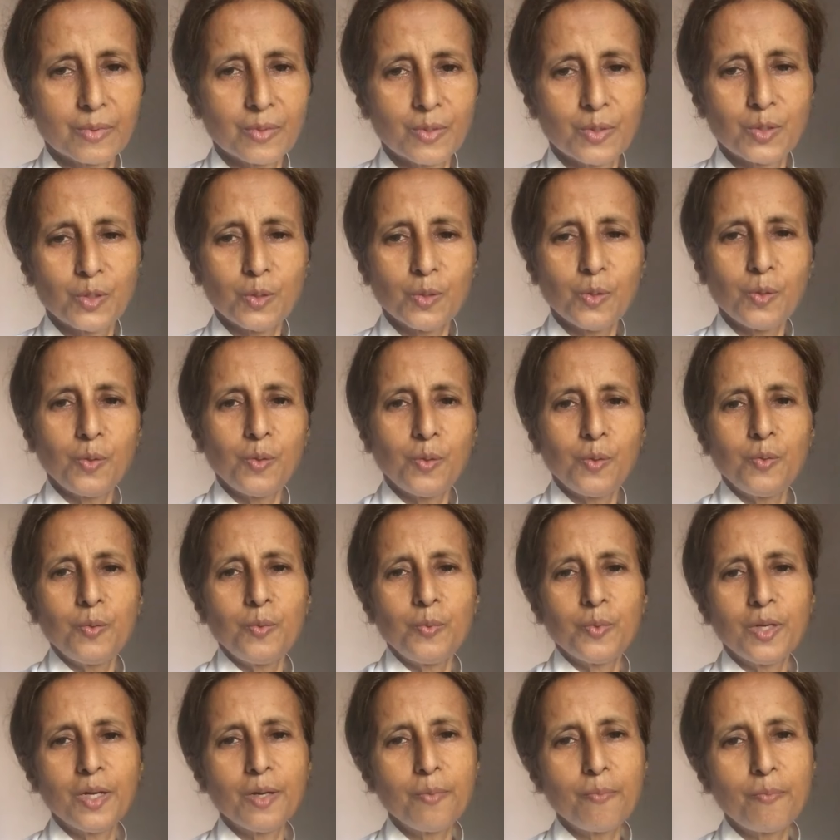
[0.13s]
So,
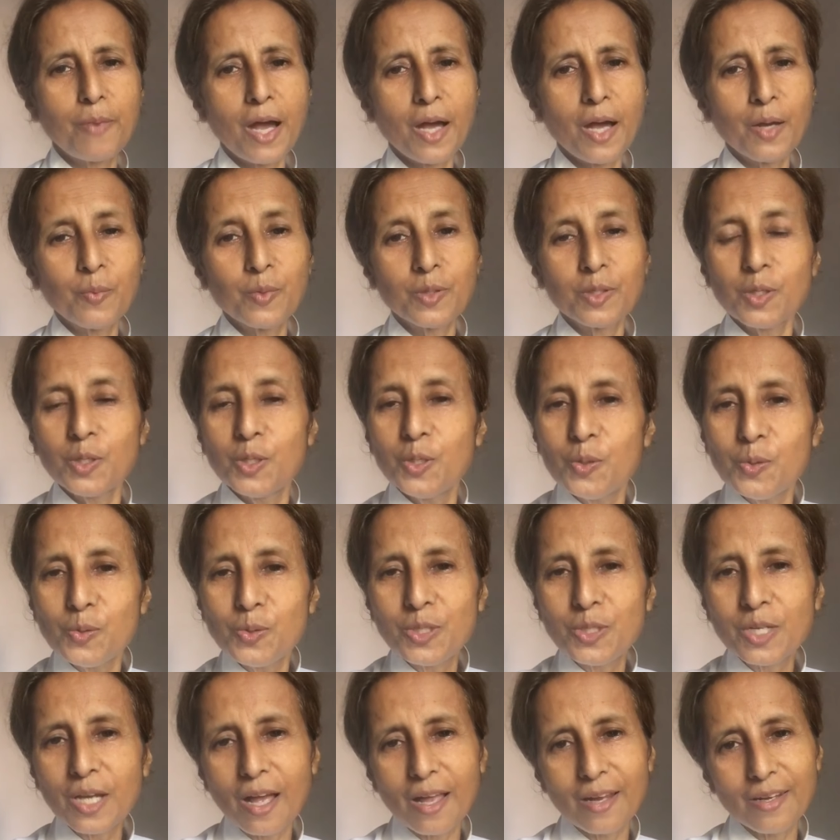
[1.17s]
we are back with a new
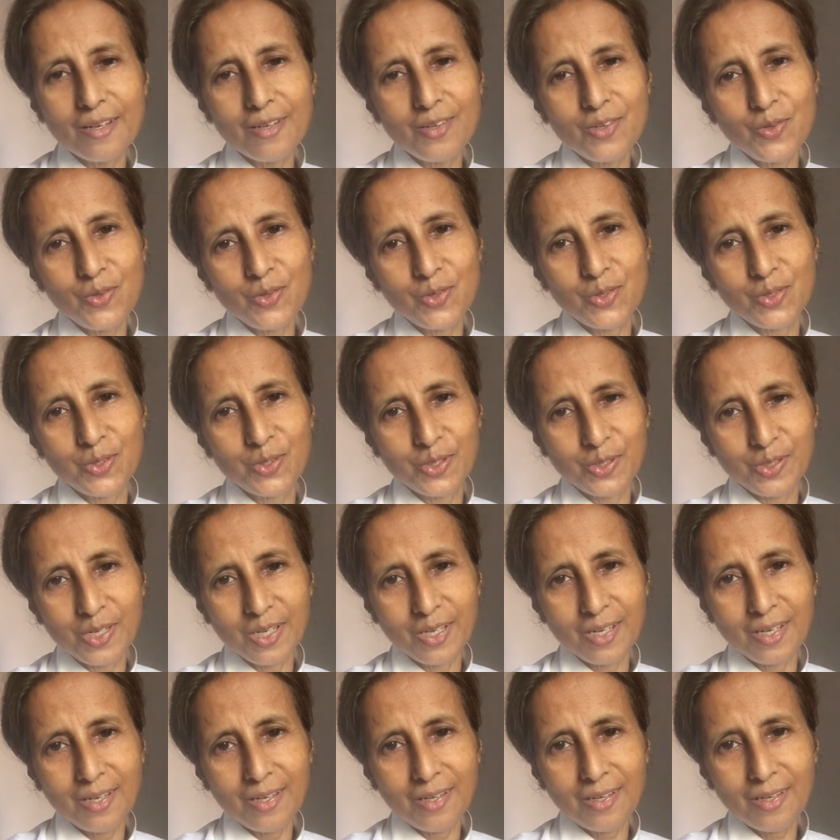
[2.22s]
challenge
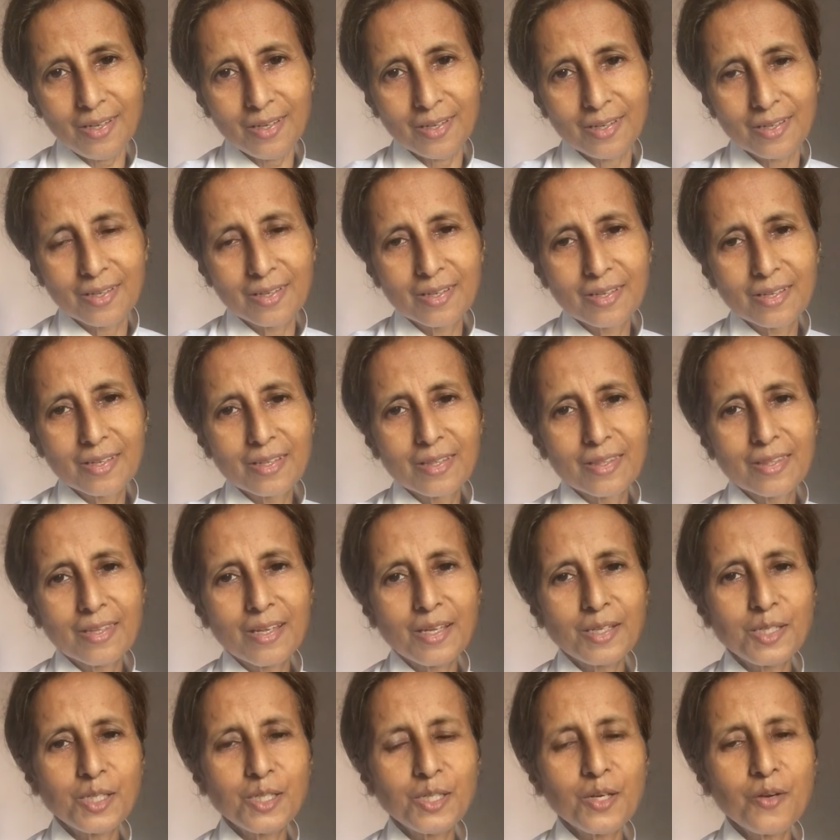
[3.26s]
today
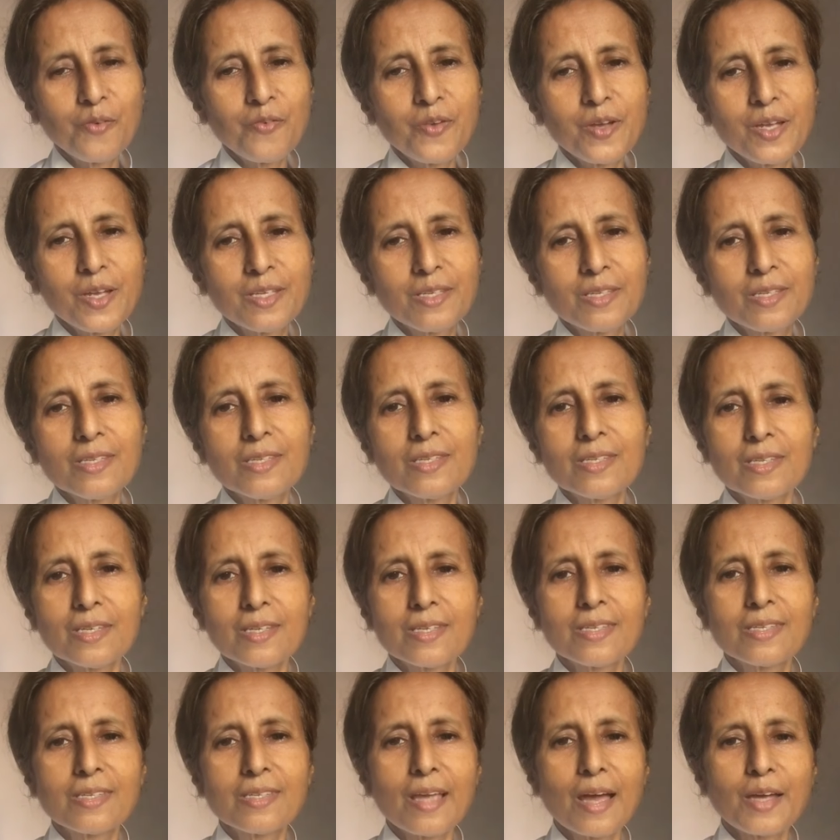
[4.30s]
that India faces
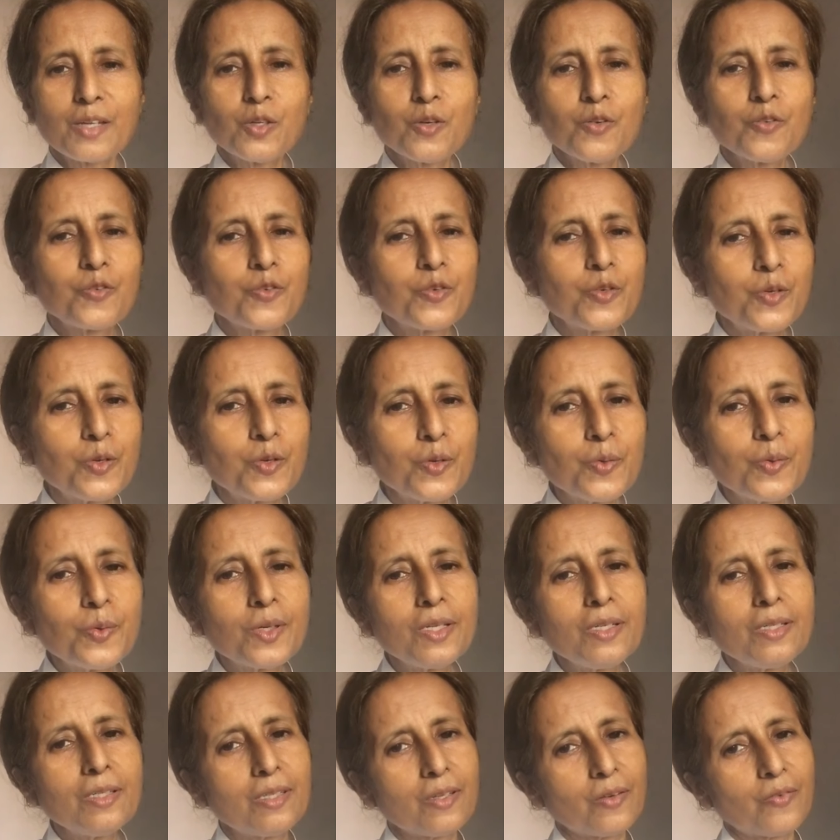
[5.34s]
is that of
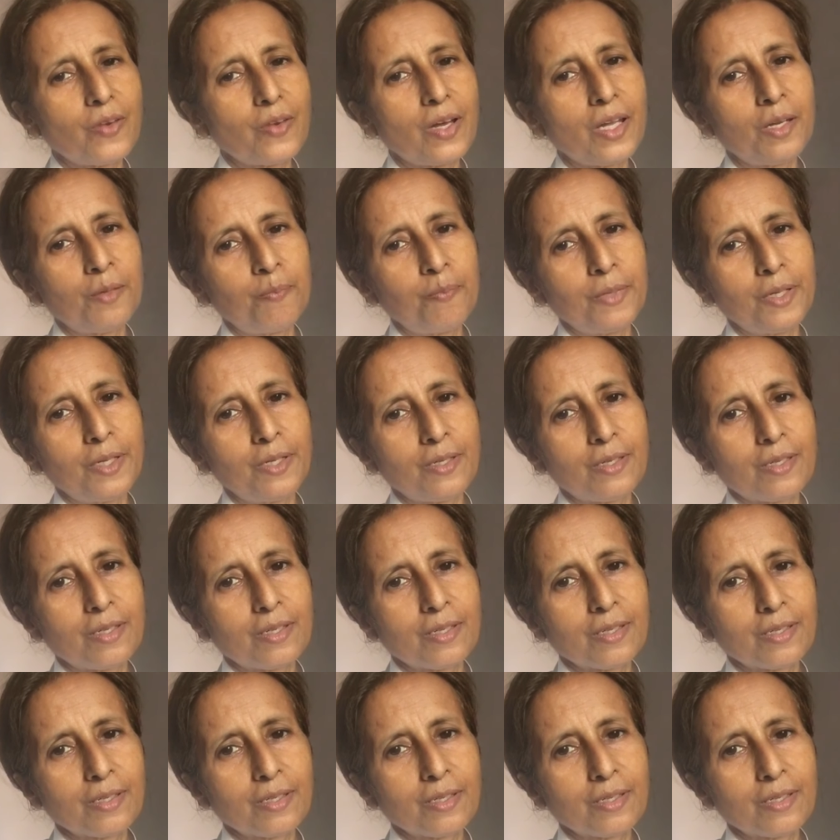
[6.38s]
rural development.